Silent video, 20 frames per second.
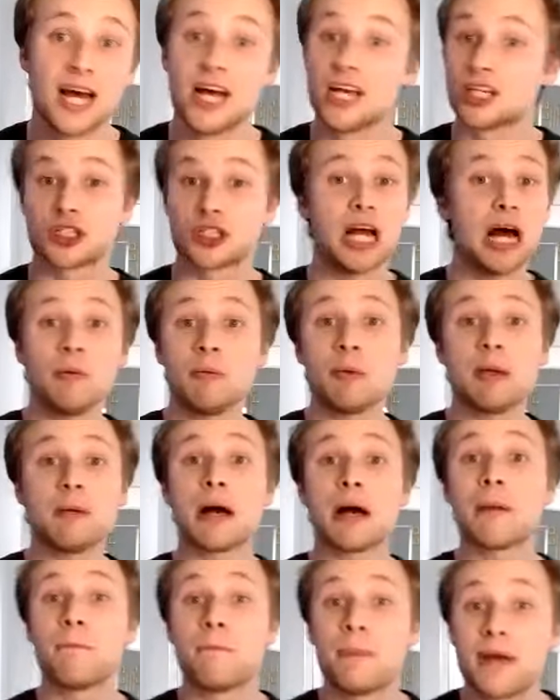So that would be
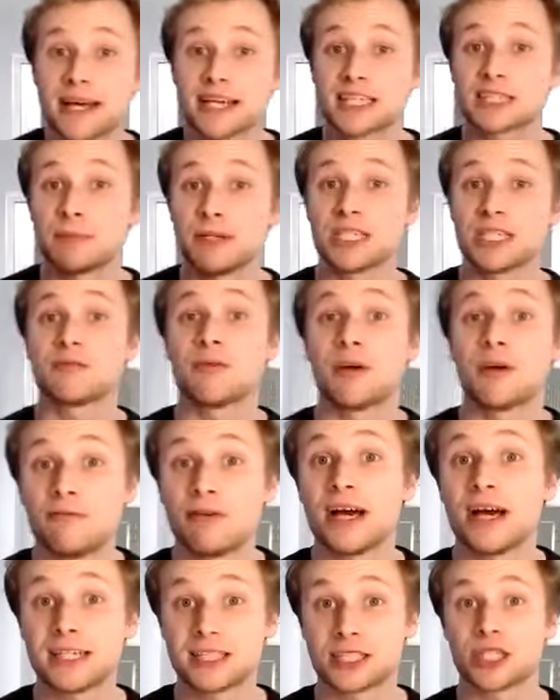my biggest piece of
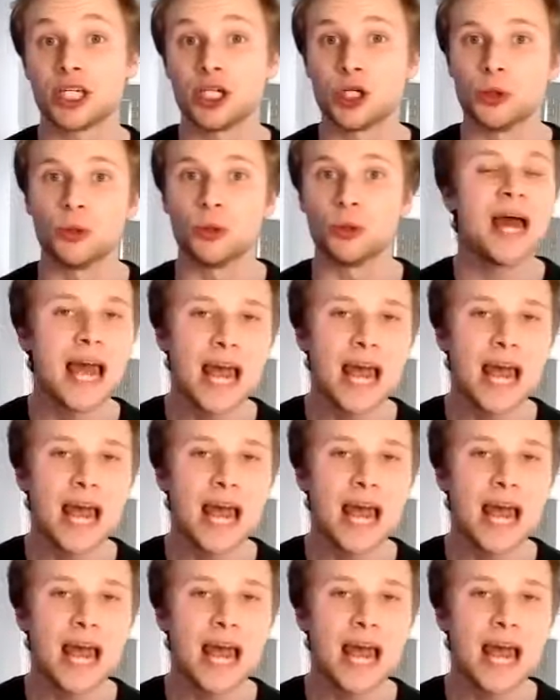advice to you.